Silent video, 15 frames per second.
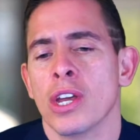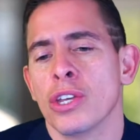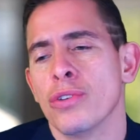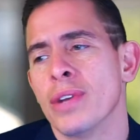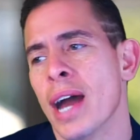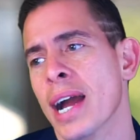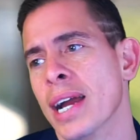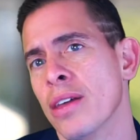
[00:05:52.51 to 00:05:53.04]

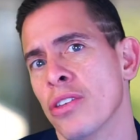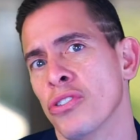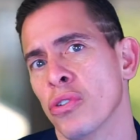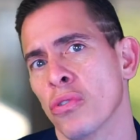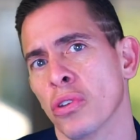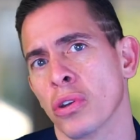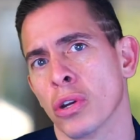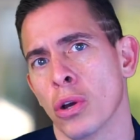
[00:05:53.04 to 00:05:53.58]
you knock on the
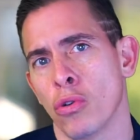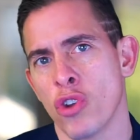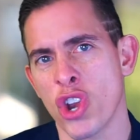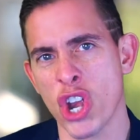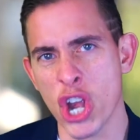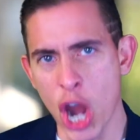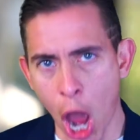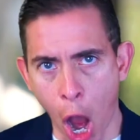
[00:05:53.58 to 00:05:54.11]
door, they're going to
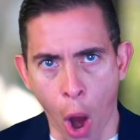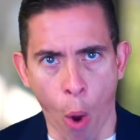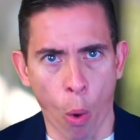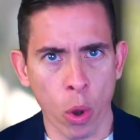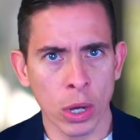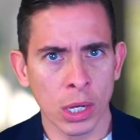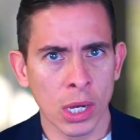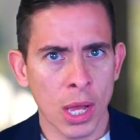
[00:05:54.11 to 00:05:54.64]
go, no,